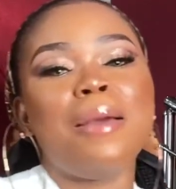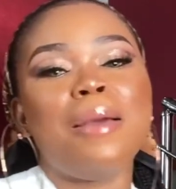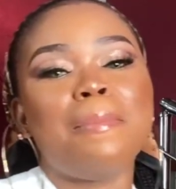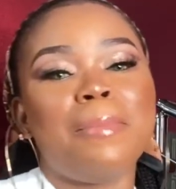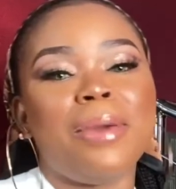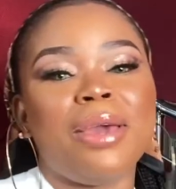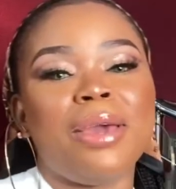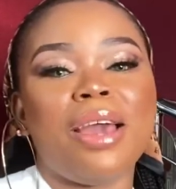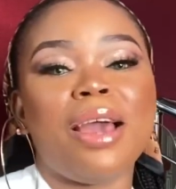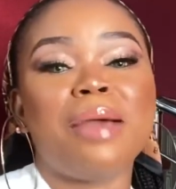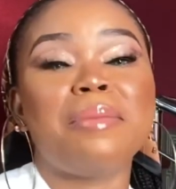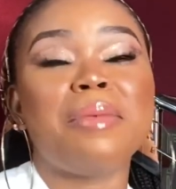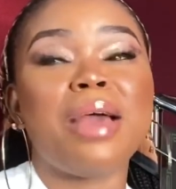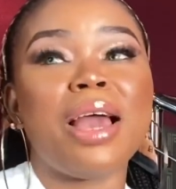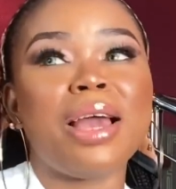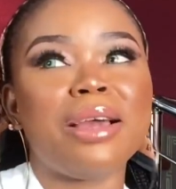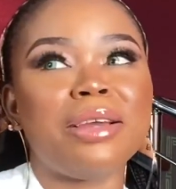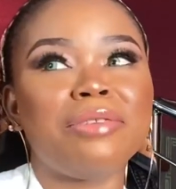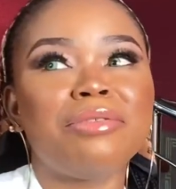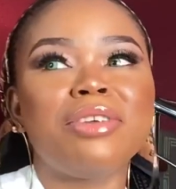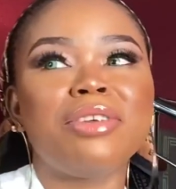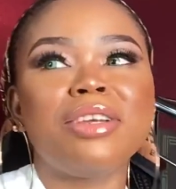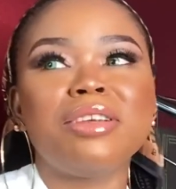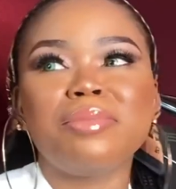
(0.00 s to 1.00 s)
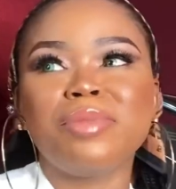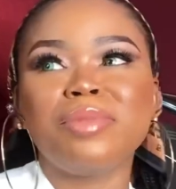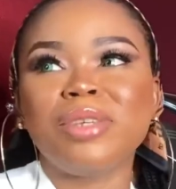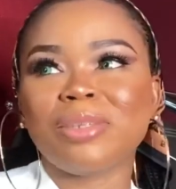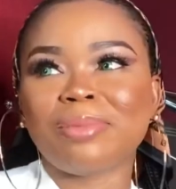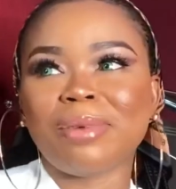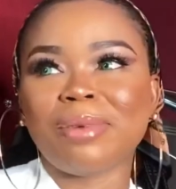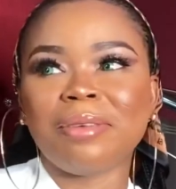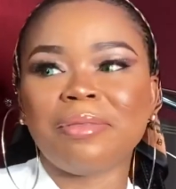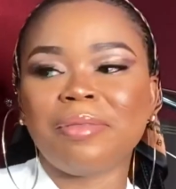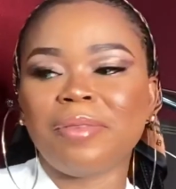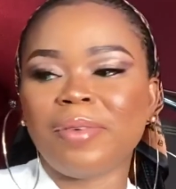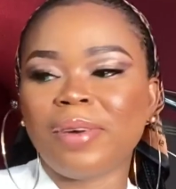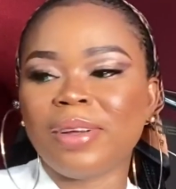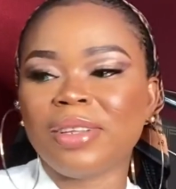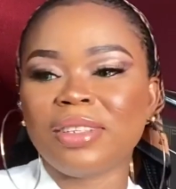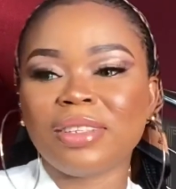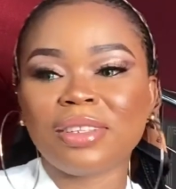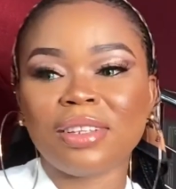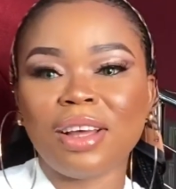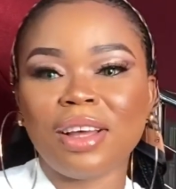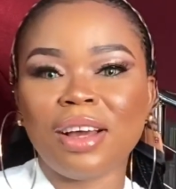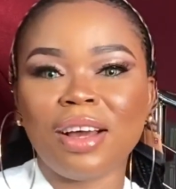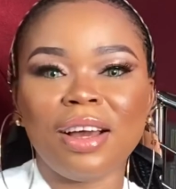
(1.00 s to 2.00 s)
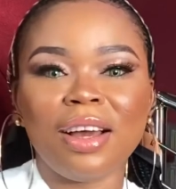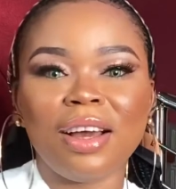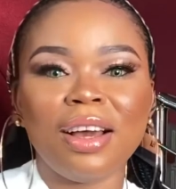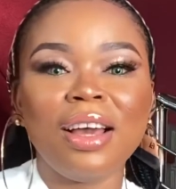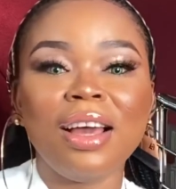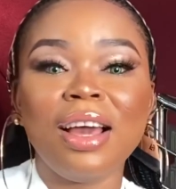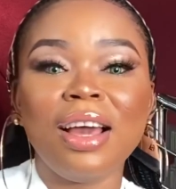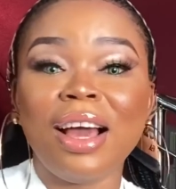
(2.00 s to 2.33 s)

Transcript: But yeah, I really miss my friends now.